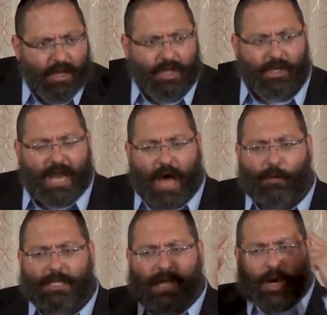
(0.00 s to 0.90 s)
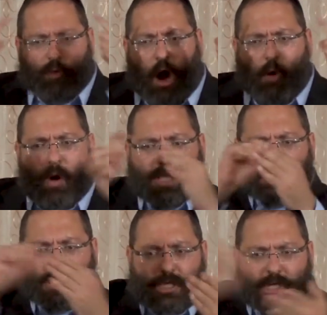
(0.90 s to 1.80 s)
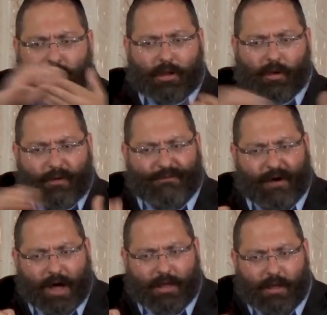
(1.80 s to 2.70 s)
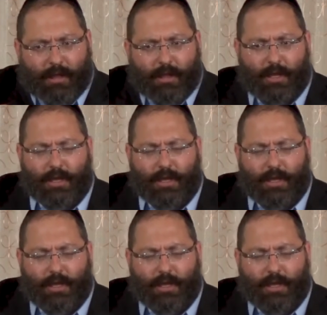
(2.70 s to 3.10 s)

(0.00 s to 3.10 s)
So now it's like, whoa, a sister-in-law file.